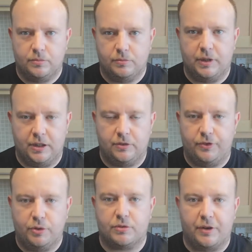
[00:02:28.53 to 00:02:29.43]
went in a
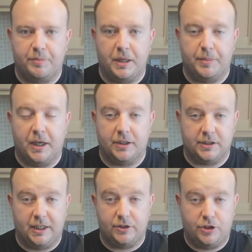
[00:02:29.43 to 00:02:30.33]
few craft beer bars,
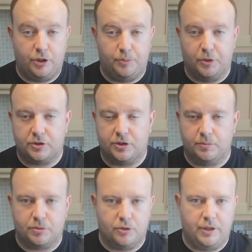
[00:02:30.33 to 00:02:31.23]
and I had two Buxton
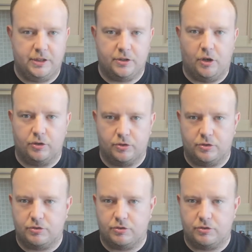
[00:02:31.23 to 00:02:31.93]
breweries on